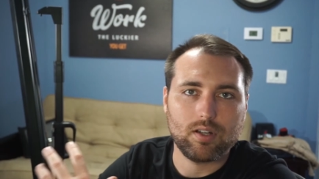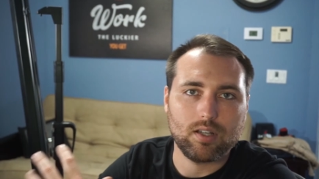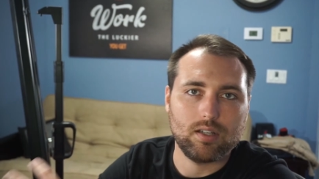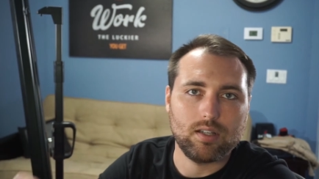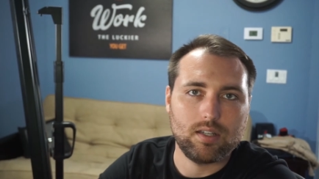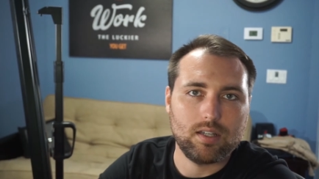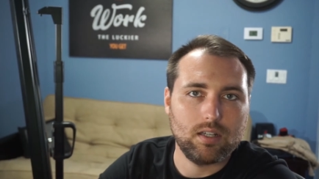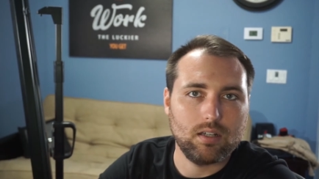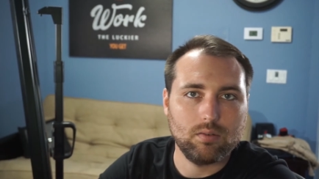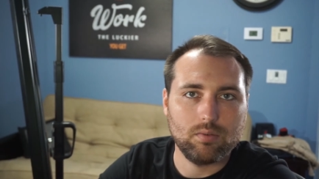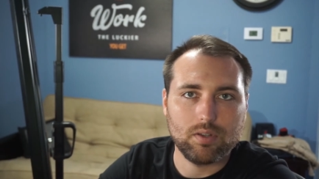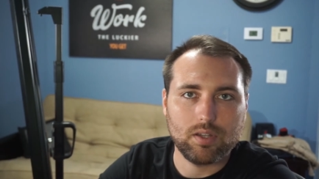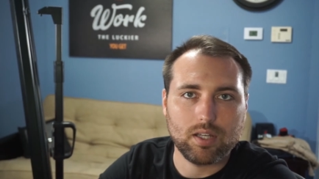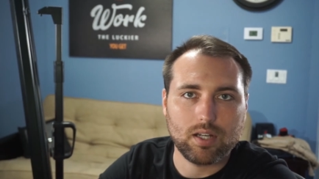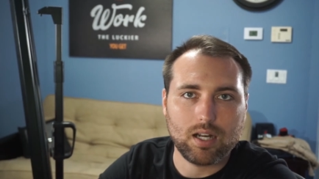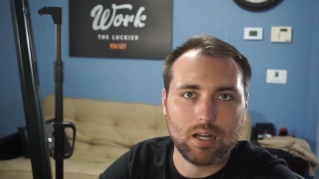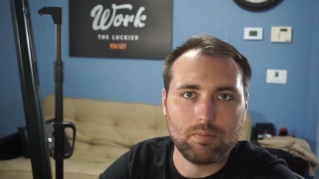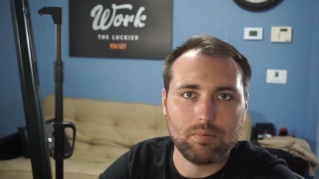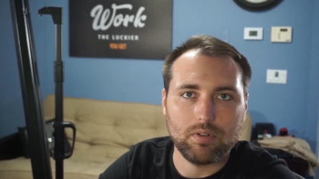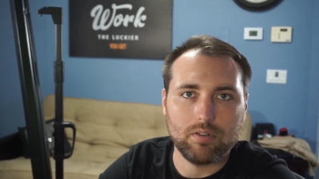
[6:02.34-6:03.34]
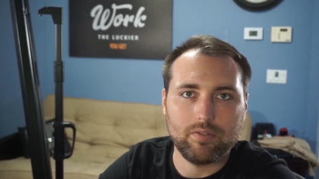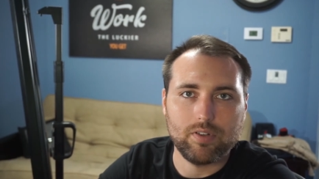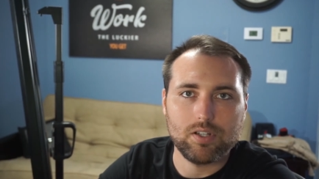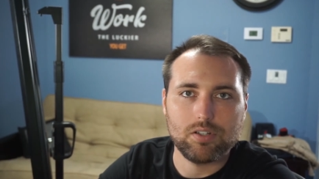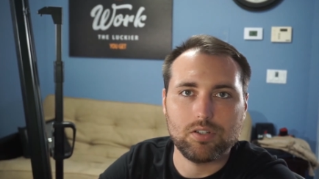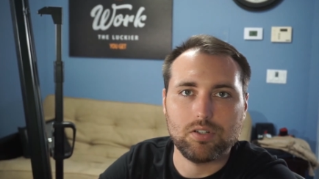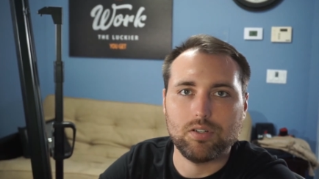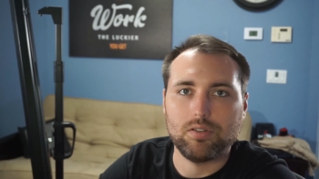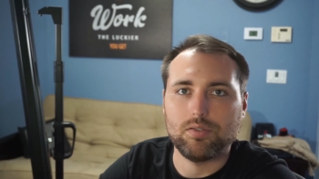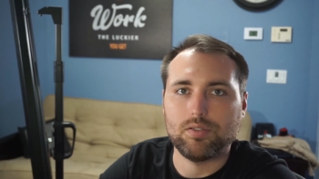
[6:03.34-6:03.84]
deal with the couple of
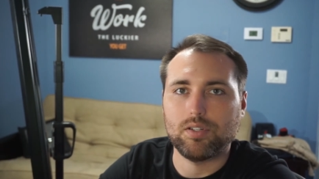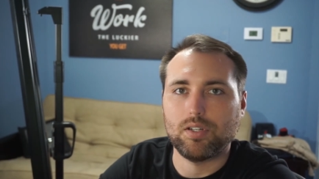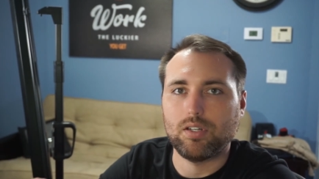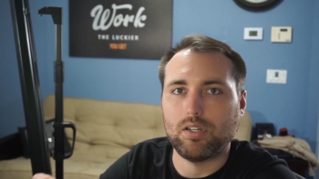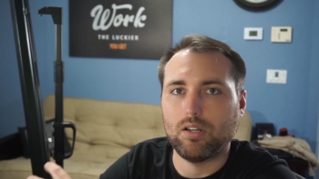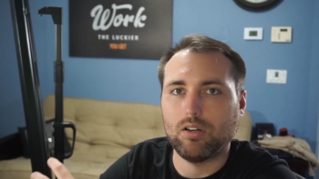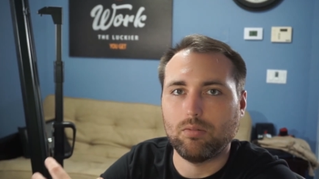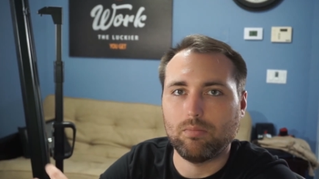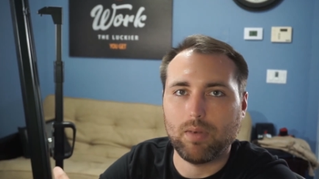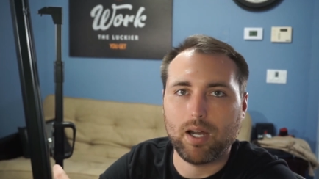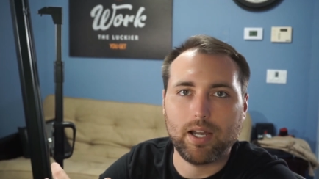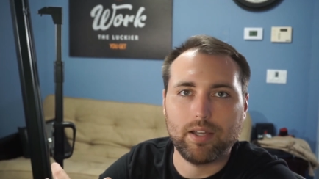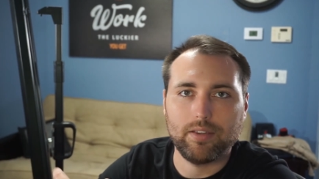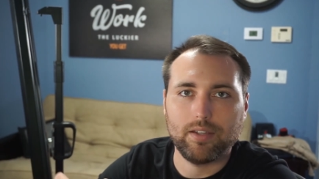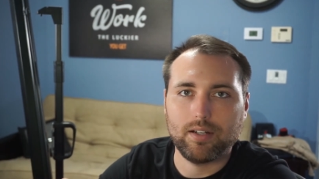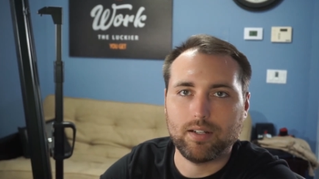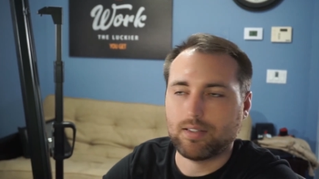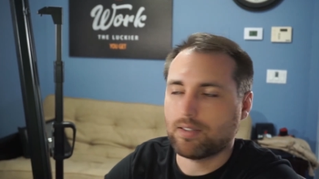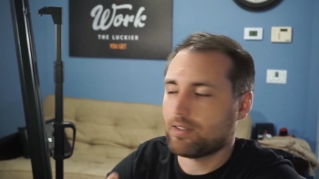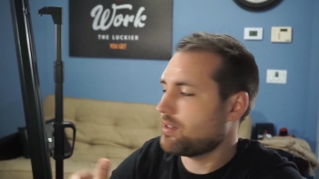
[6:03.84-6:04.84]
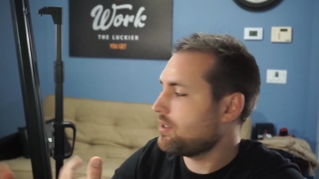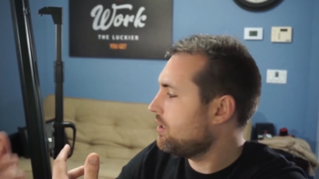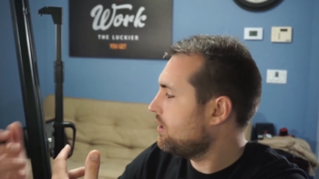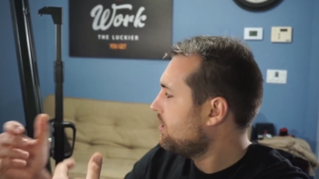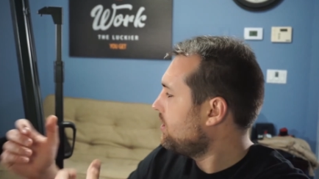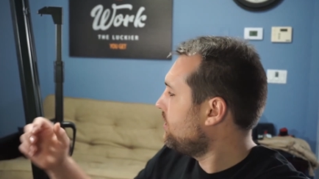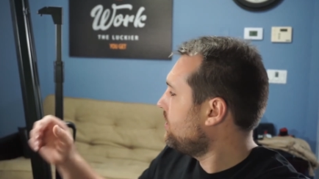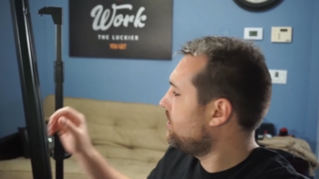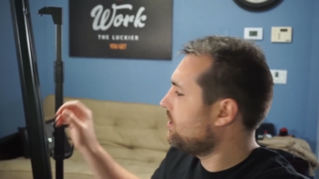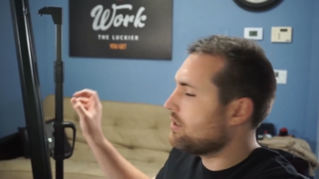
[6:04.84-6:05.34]
issues and you don't mind that it's
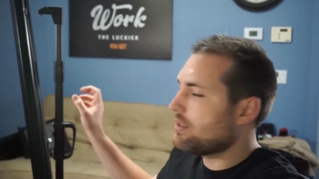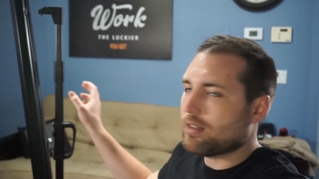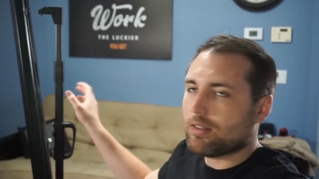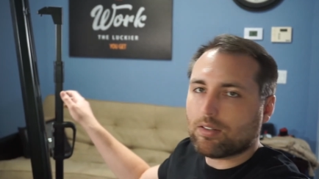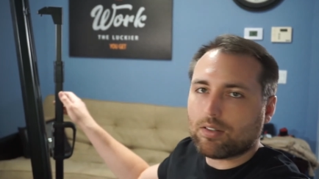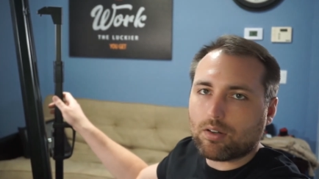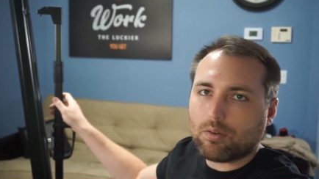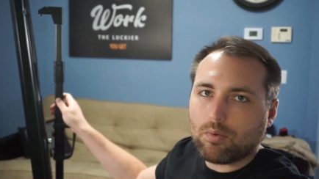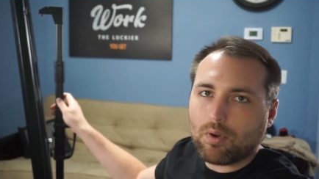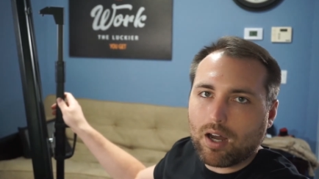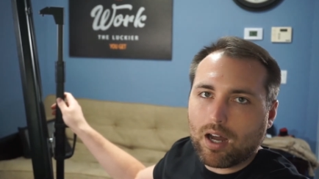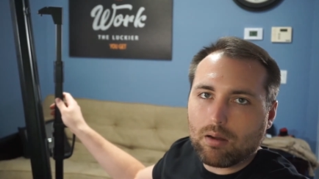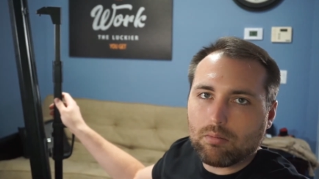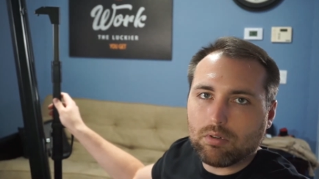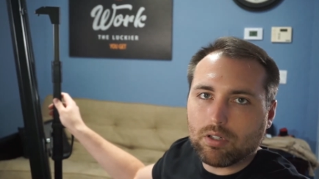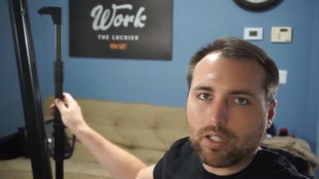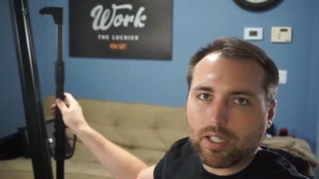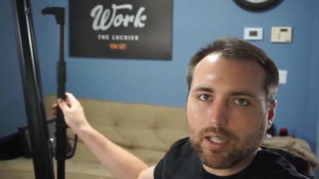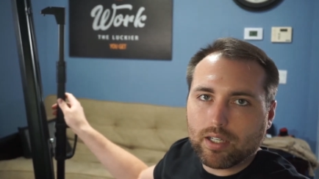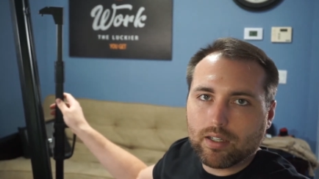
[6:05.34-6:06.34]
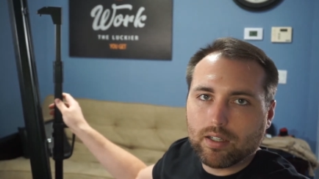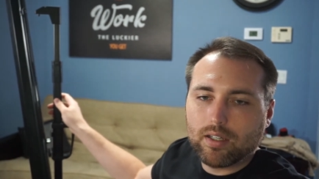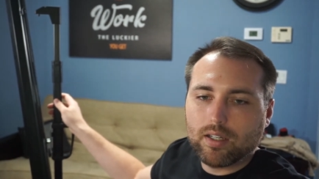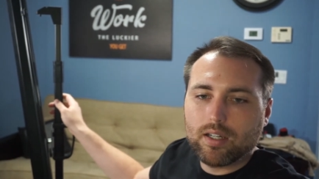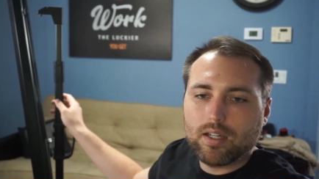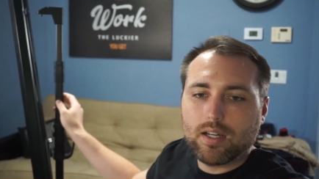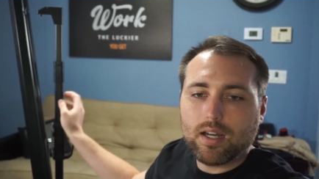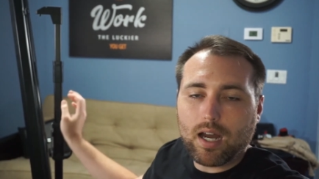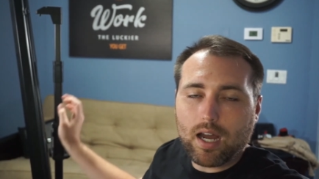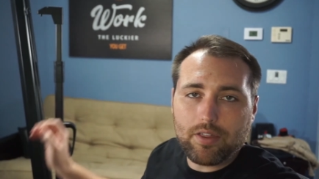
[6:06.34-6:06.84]
a little wobbly,
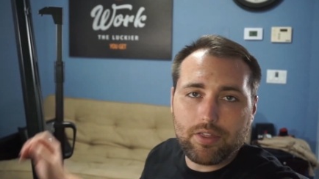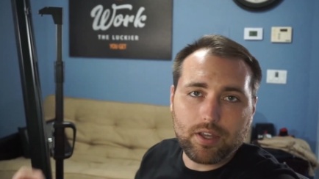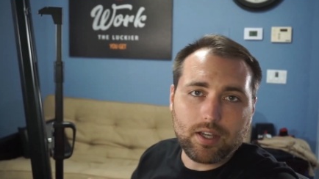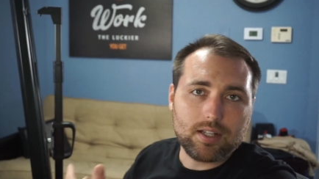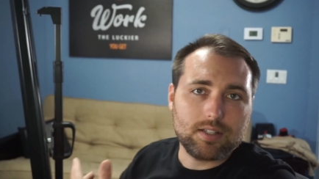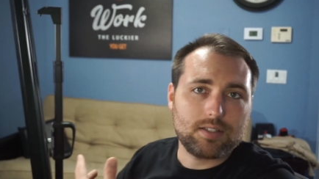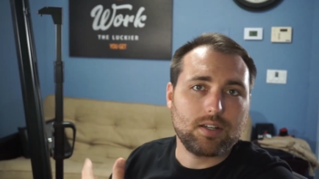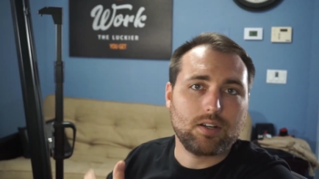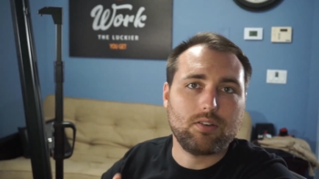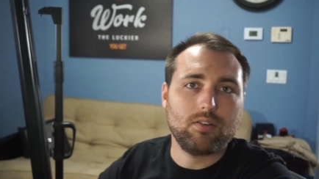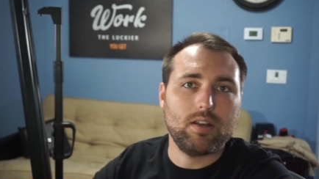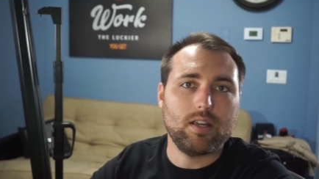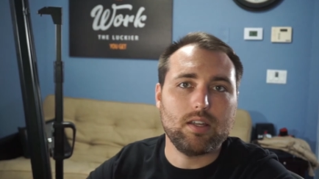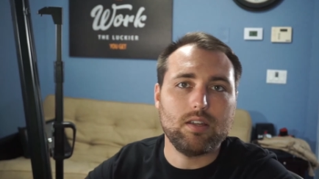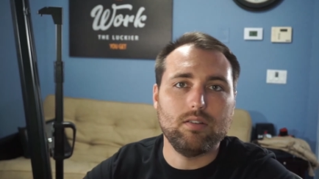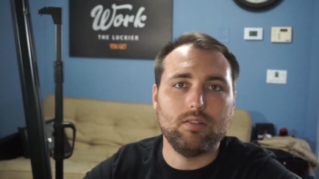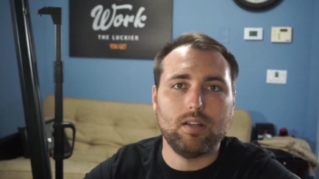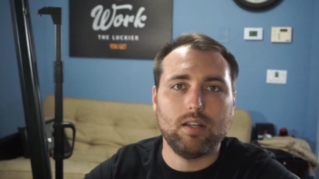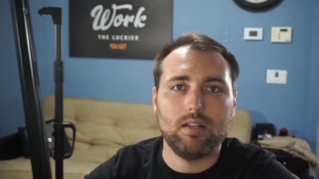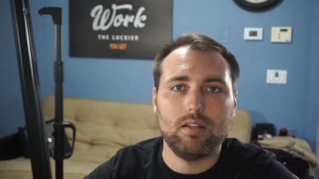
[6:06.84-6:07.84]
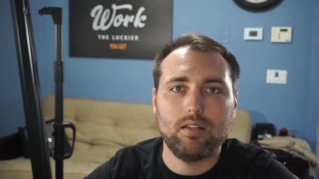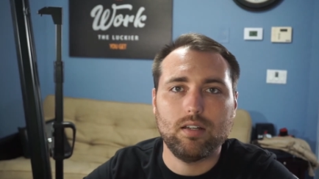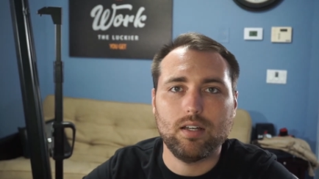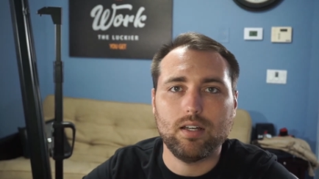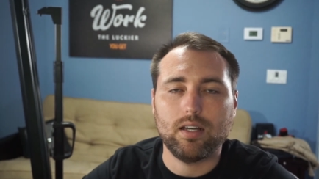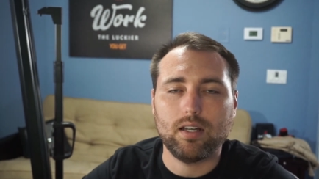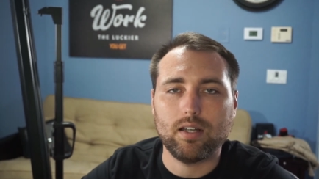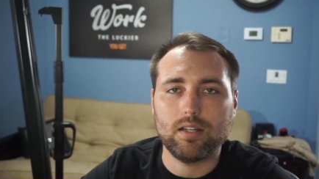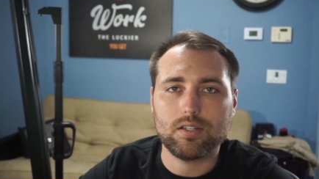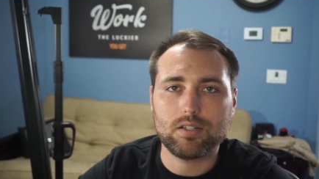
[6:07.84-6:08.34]
I think it's a great unit,
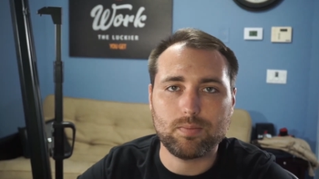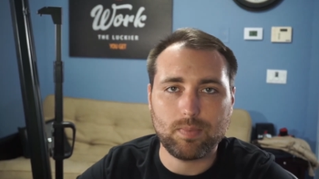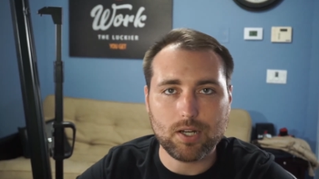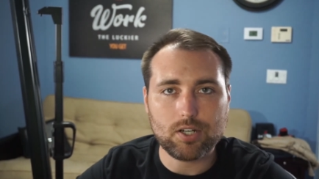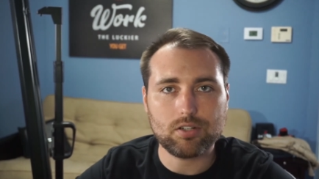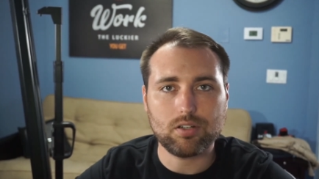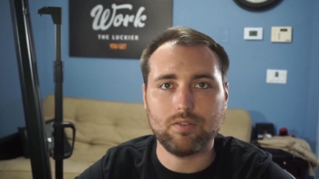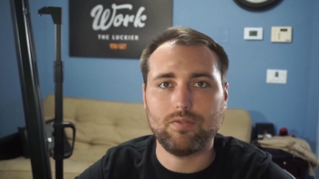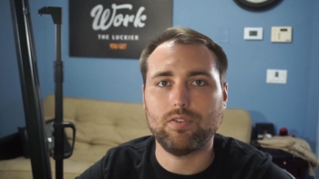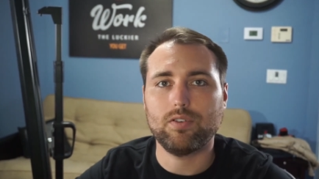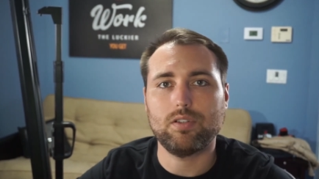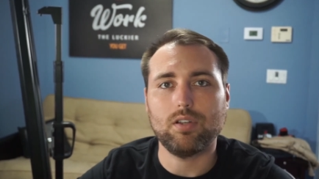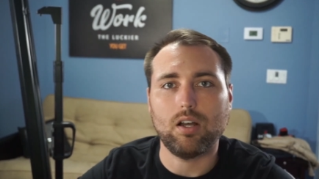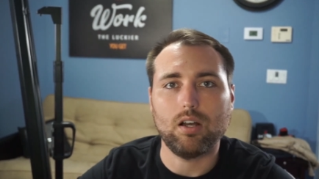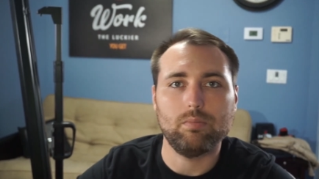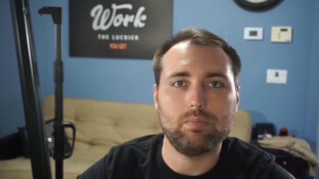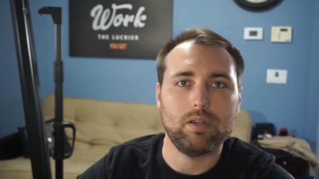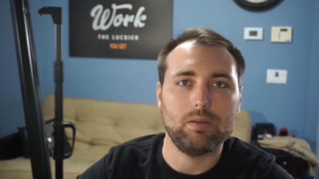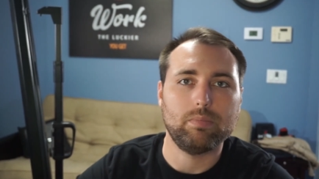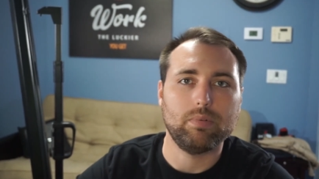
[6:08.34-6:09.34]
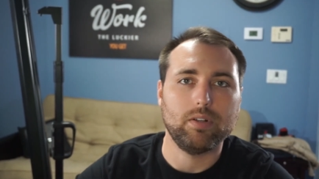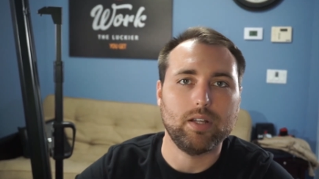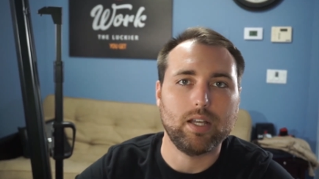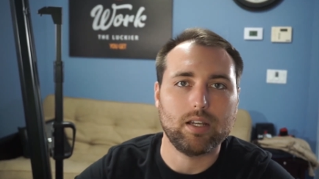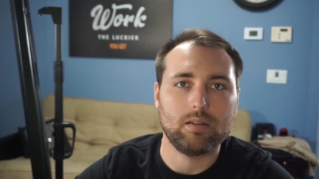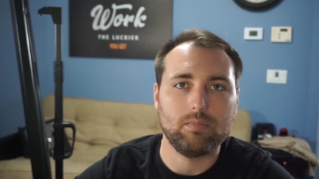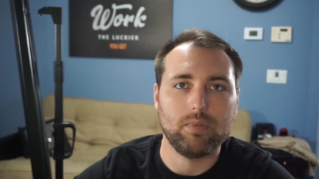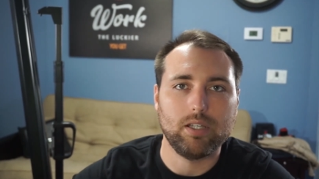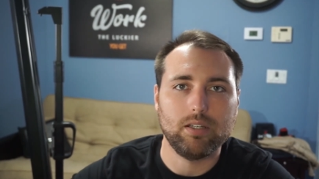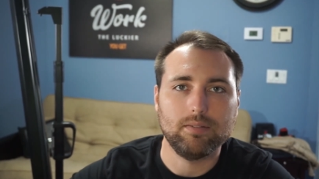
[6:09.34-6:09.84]
especially for tall people like
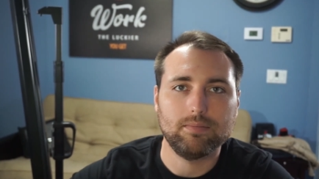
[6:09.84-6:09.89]
me.